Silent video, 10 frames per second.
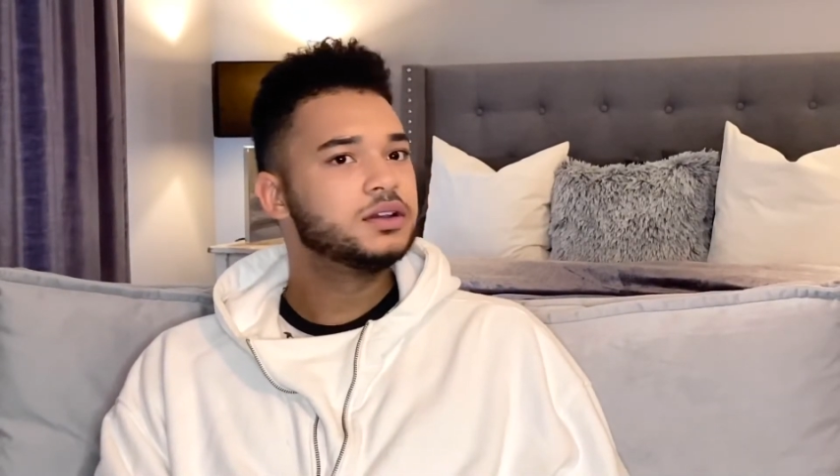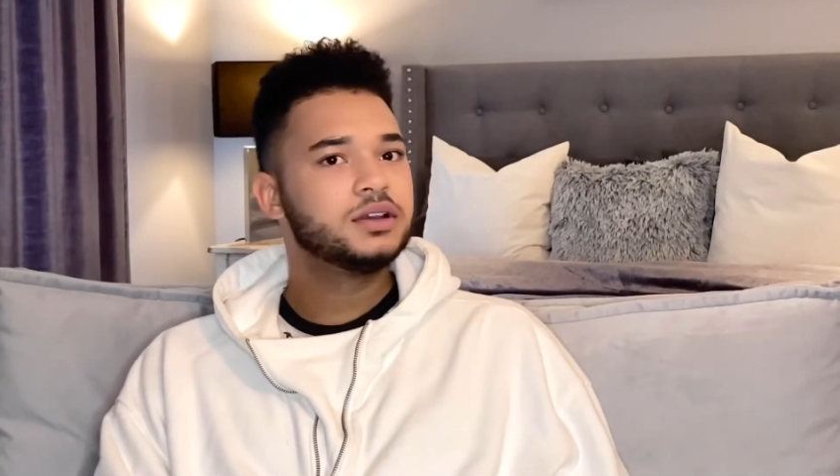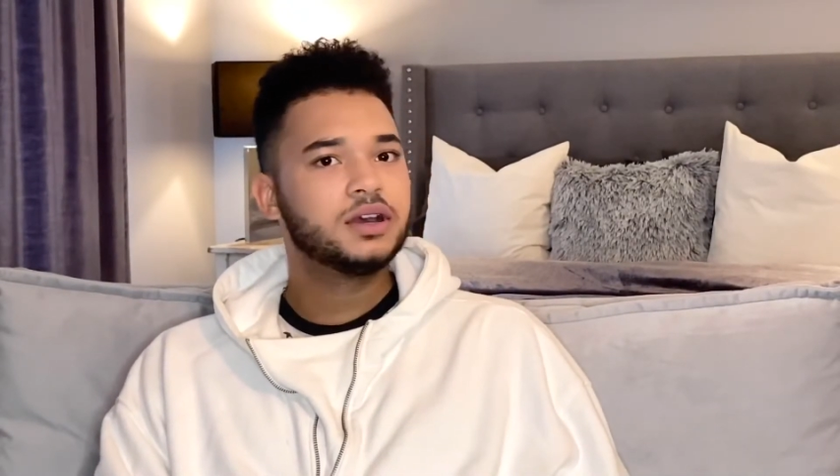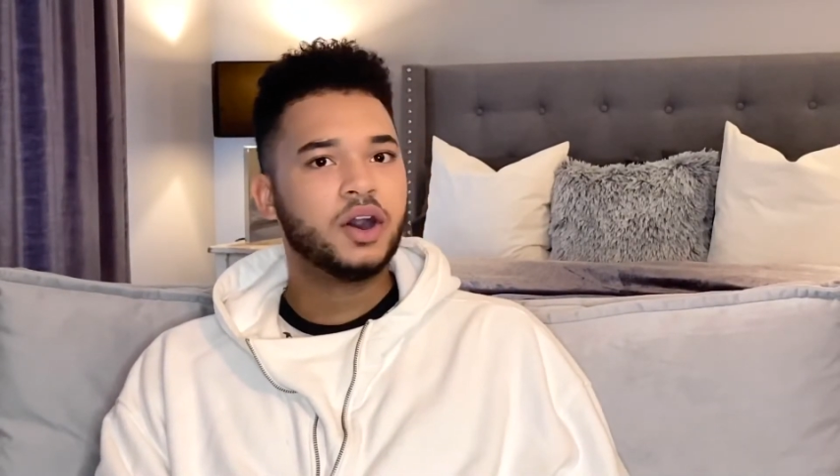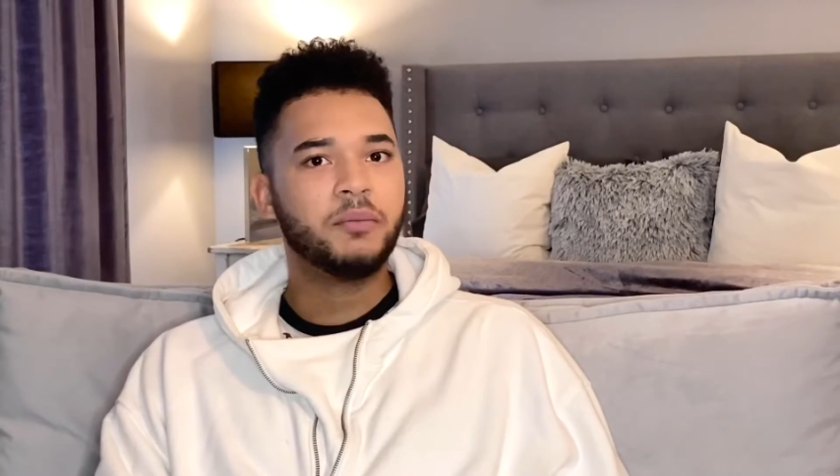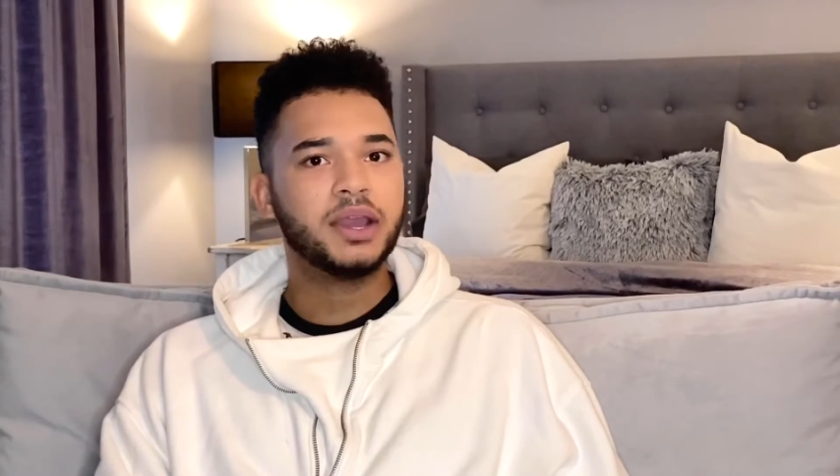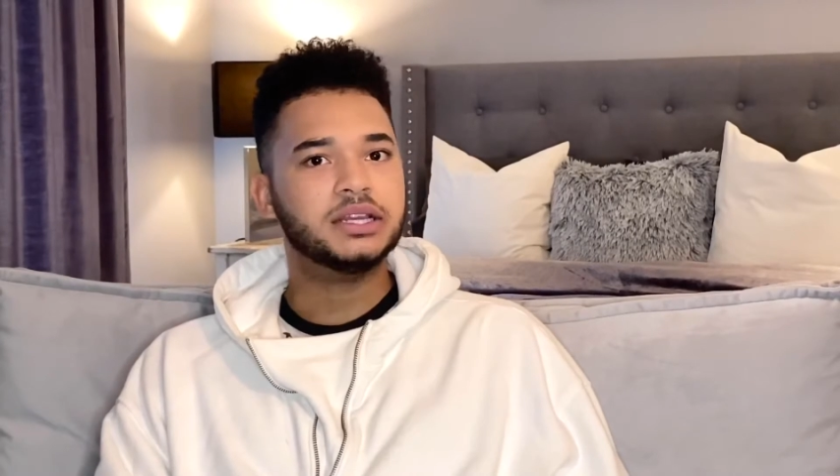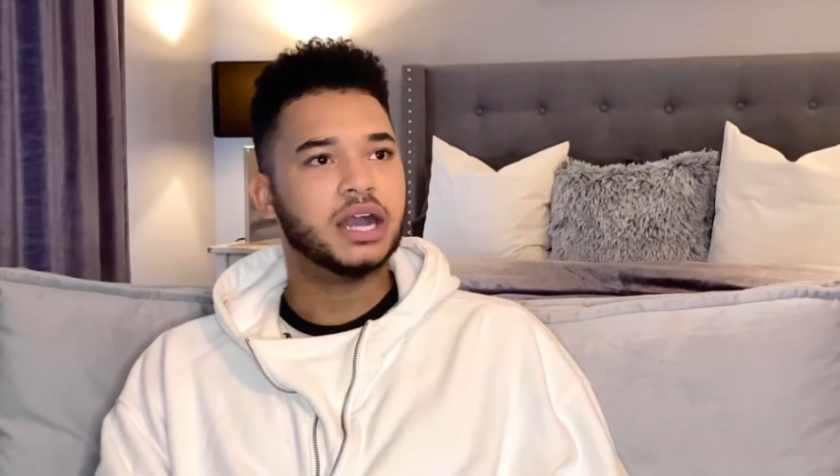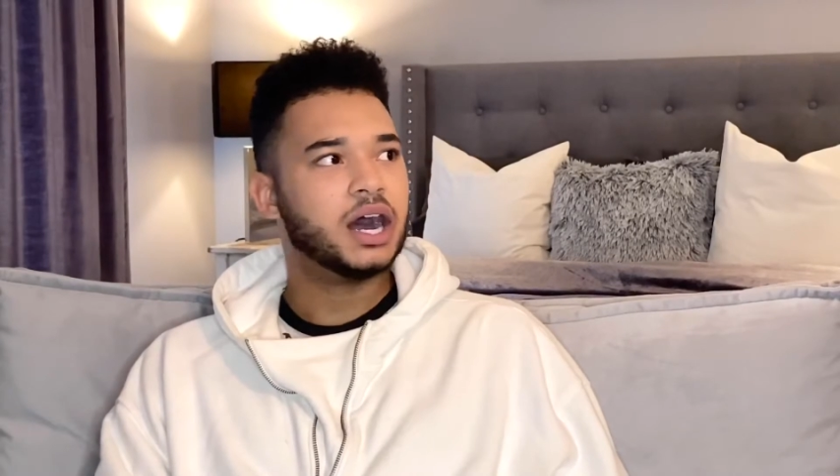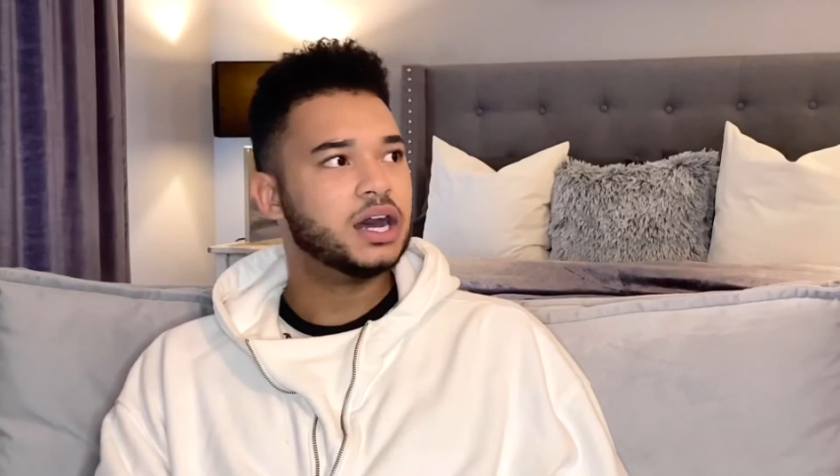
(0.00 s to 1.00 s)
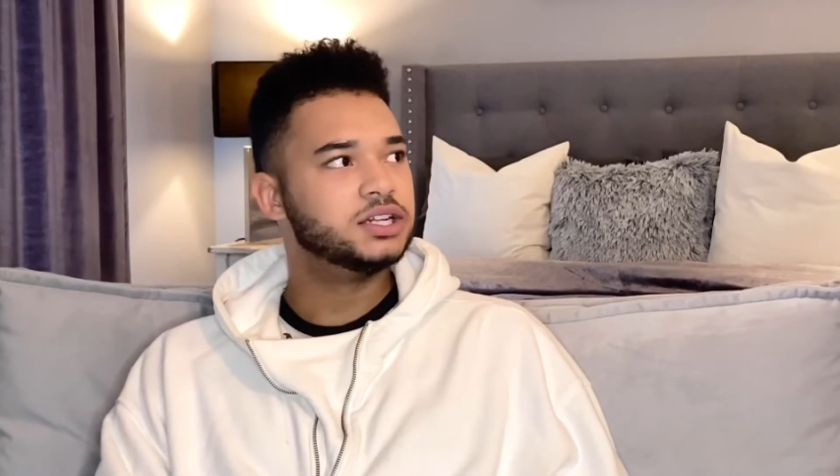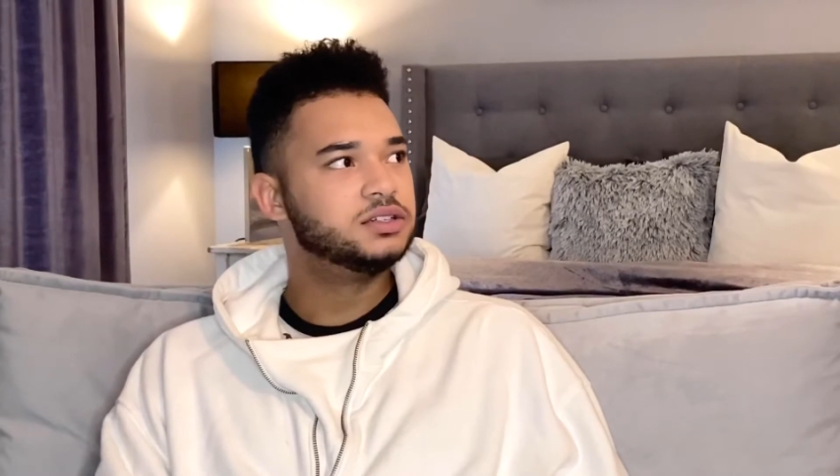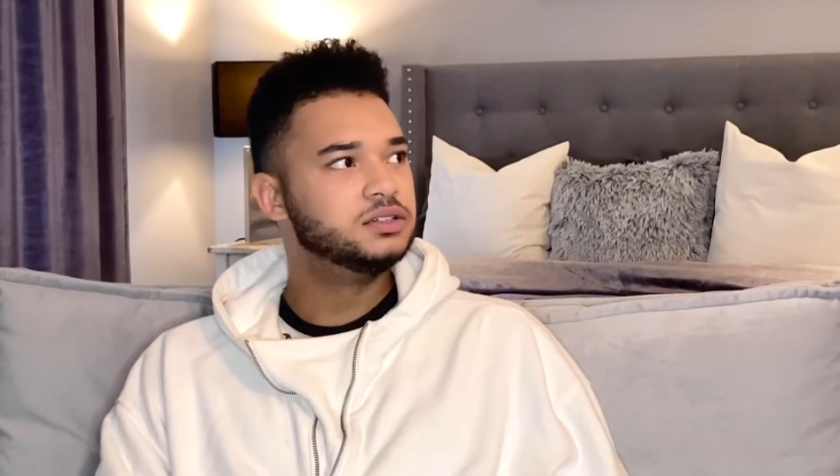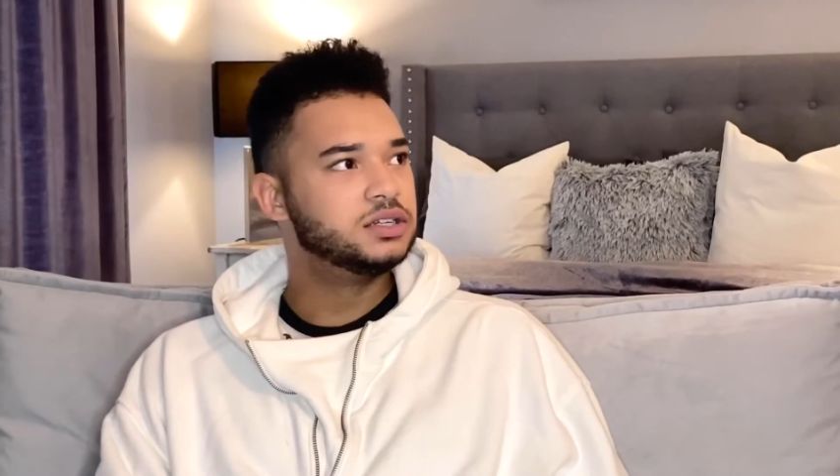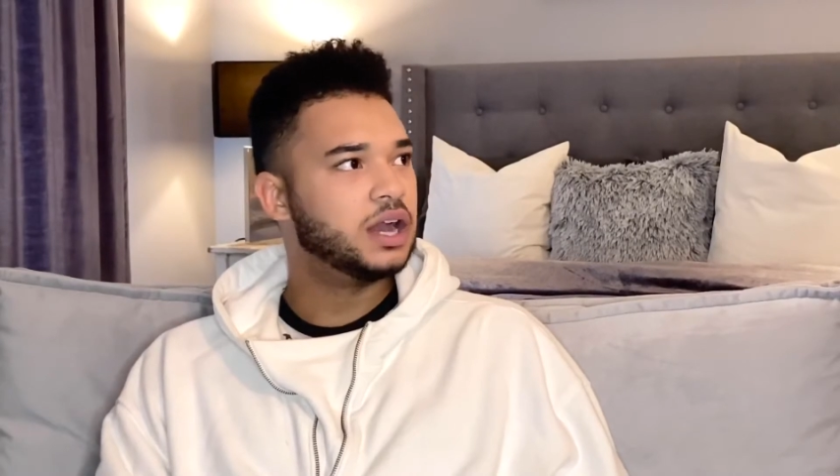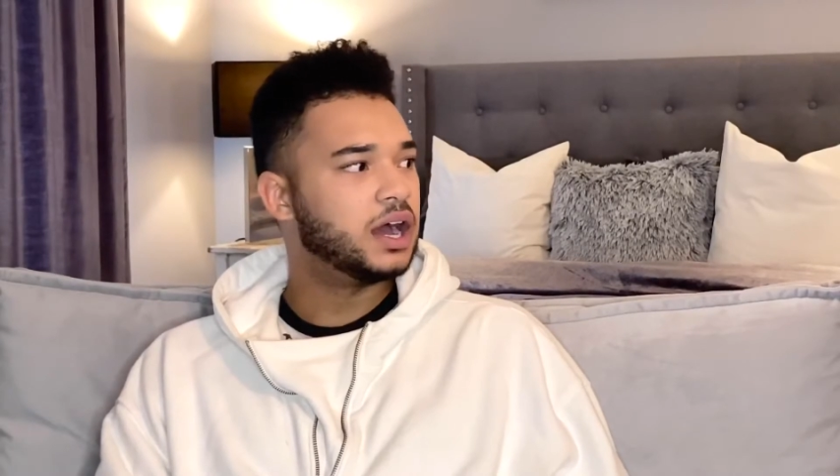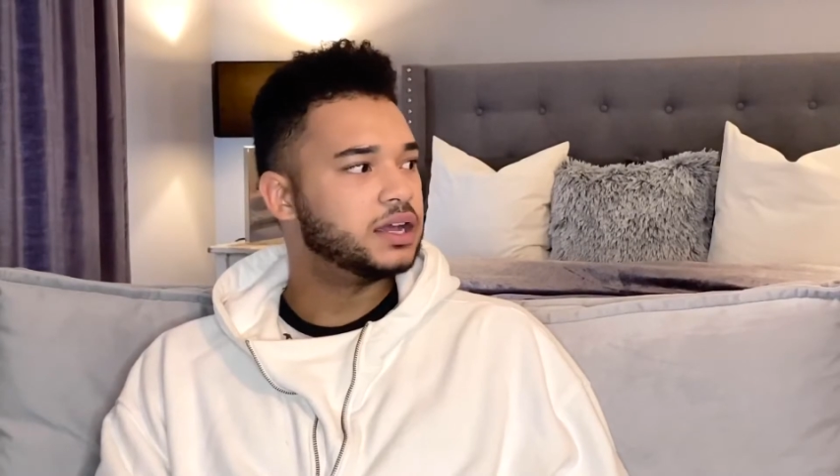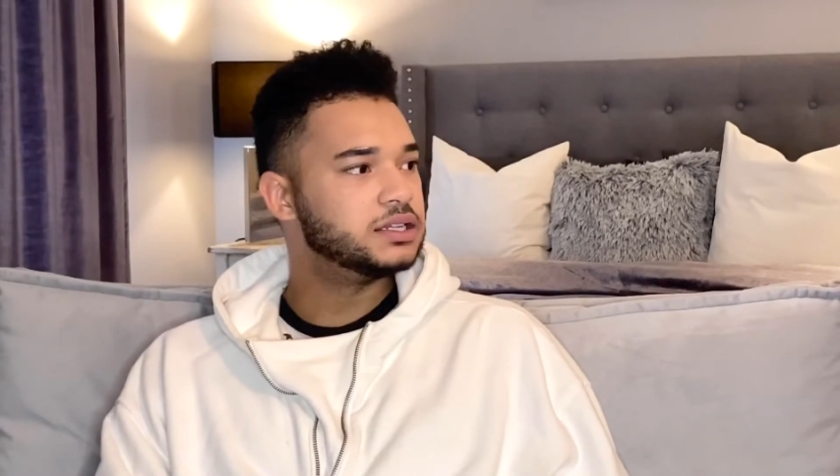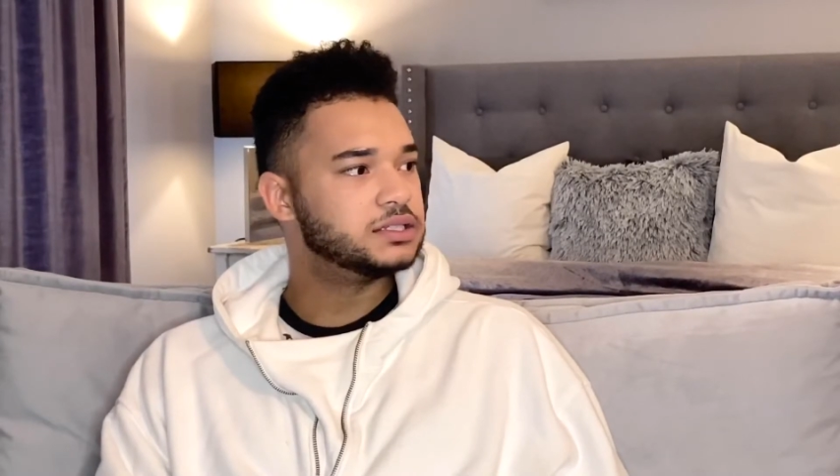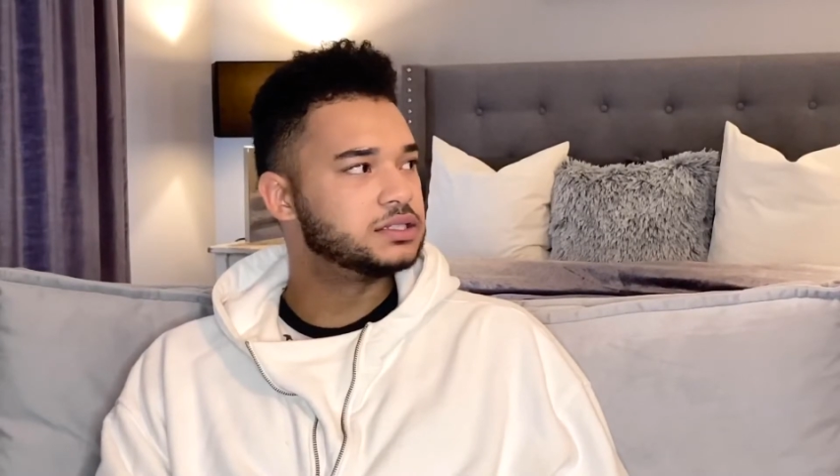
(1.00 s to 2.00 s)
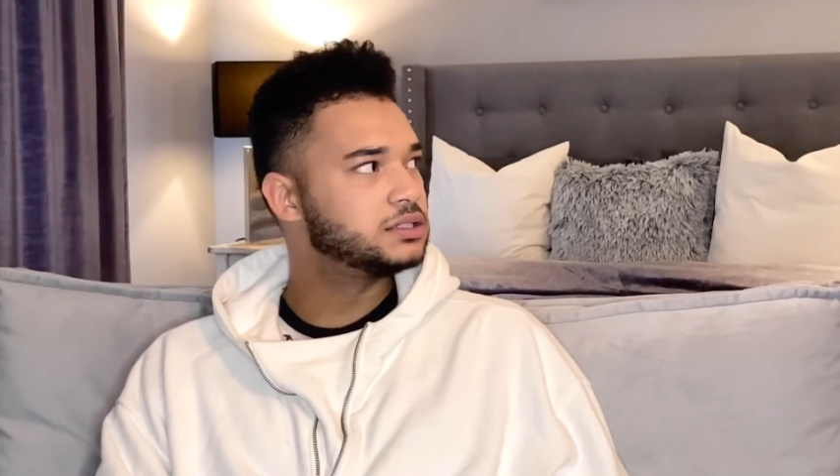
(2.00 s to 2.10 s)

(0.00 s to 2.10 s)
Oh my God, guys,